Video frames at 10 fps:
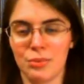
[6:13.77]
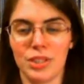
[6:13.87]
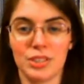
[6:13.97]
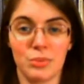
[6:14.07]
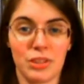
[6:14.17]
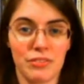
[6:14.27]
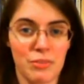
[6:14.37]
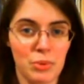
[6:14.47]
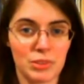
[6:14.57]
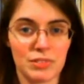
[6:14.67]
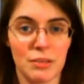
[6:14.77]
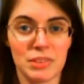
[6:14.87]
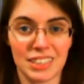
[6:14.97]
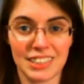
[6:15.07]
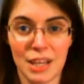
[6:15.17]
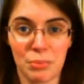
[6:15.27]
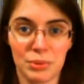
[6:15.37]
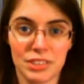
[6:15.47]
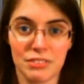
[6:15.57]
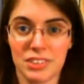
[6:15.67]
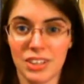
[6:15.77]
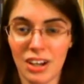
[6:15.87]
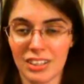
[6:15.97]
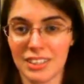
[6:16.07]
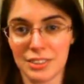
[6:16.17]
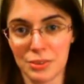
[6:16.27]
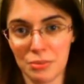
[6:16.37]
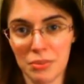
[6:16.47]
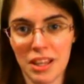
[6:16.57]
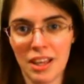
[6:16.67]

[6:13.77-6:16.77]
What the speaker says: was one of the most famous examples of a dolly zoom,